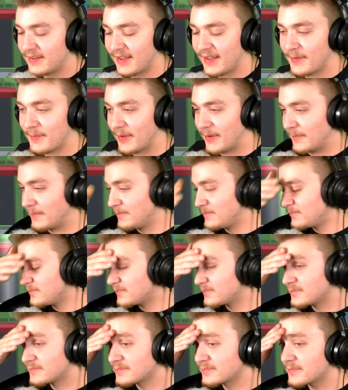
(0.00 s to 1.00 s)
Damn it.
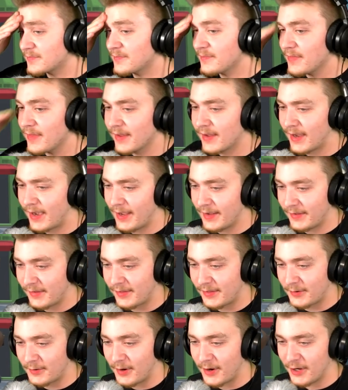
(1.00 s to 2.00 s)
Guys,
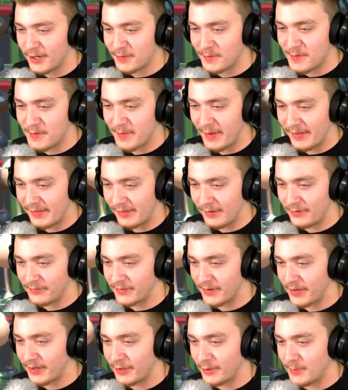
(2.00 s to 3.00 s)
it's so hard to be myself
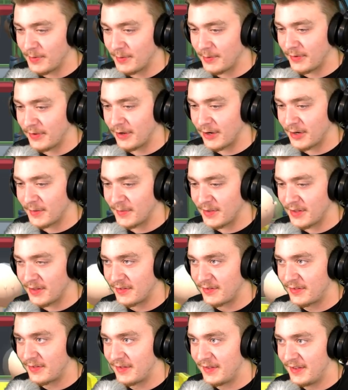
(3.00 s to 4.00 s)
when I know people hear me.
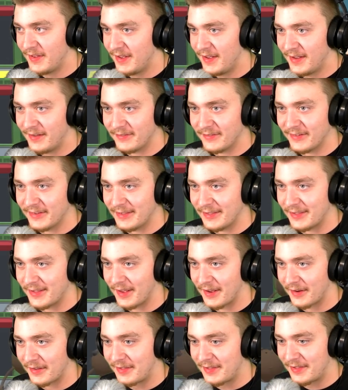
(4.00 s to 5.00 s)
It's It really
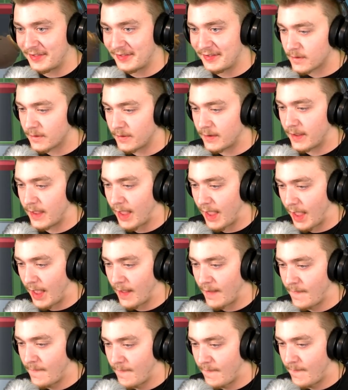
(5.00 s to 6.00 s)
sucks. Oh yeah.
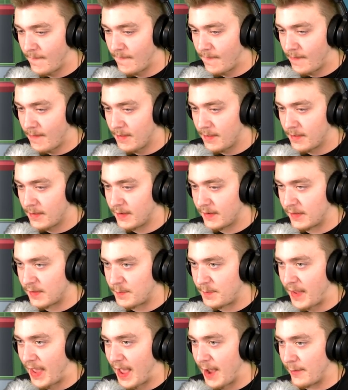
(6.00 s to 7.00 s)
It's
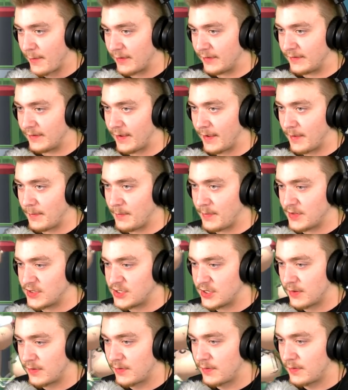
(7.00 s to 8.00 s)
power time,
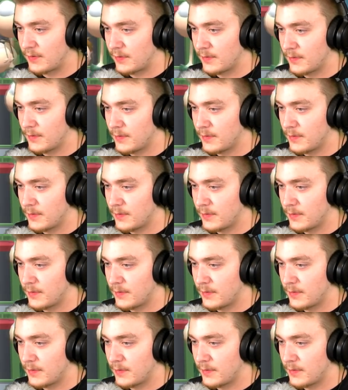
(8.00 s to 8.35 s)
bitches.